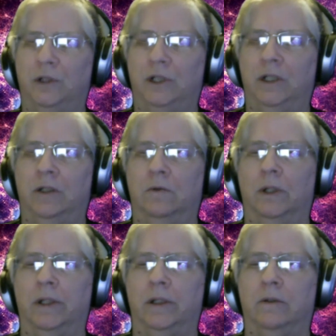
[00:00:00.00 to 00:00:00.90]
deal
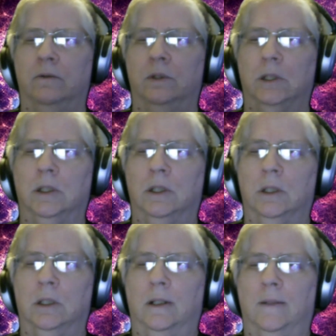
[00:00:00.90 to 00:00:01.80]
with you.
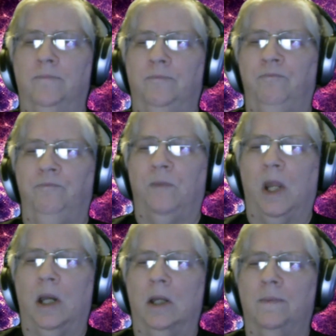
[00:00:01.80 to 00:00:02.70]

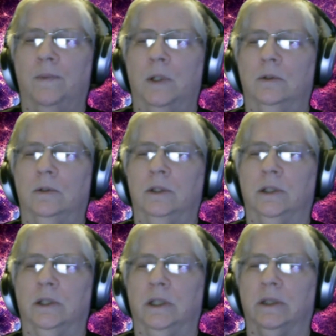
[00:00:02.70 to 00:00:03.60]
I
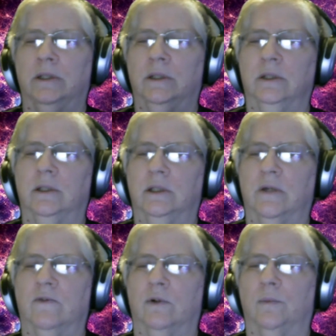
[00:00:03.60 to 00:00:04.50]
posted this in
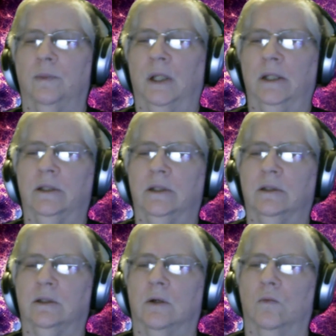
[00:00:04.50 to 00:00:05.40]
several
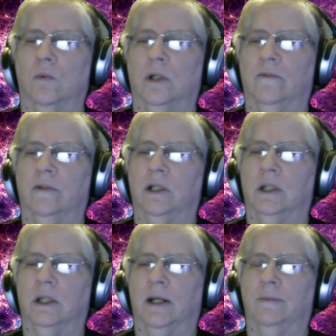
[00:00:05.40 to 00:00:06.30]
places on one of the
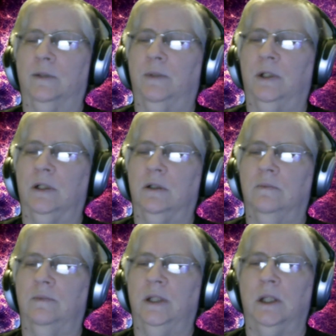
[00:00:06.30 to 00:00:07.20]
clips, but to
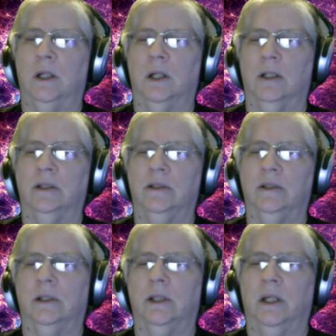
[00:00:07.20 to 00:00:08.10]
be
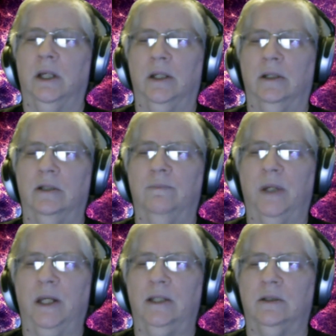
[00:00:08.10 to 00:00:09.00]
honest, it's
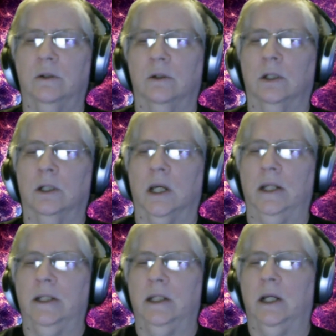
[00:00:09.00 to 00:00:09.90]
based on an
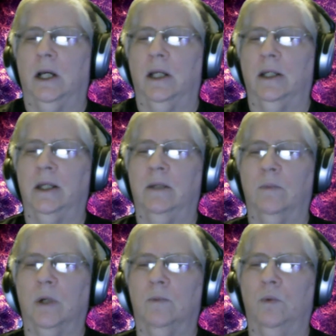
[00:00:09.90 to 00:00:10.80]
idea I came
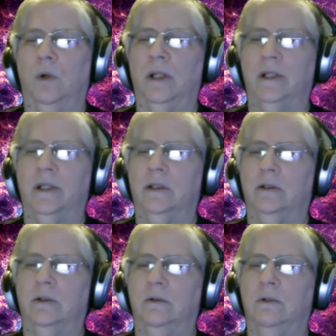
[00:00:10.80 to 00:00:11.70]
up with in
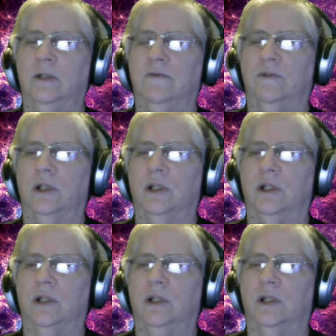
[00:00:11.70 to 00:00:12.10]
two different